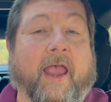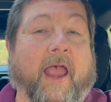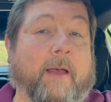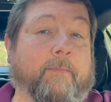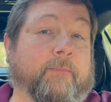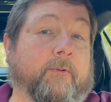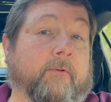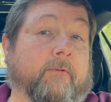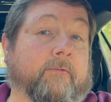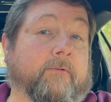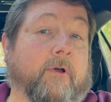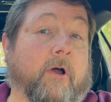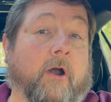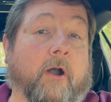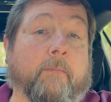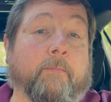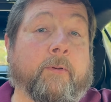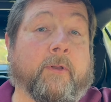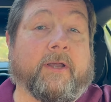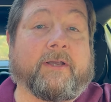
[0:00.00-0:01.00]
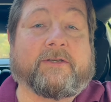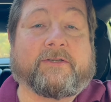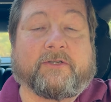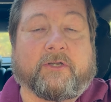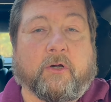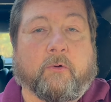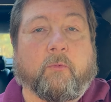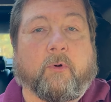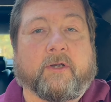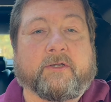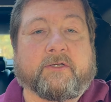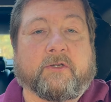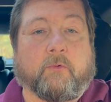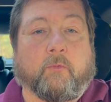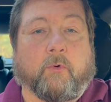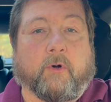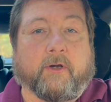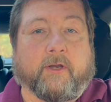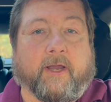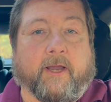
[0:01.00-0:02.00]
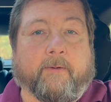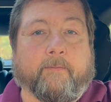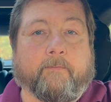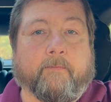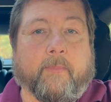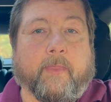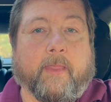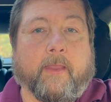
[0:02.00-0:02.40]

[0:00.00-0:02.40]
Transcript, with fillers: Apple CarPlay still wasn't working.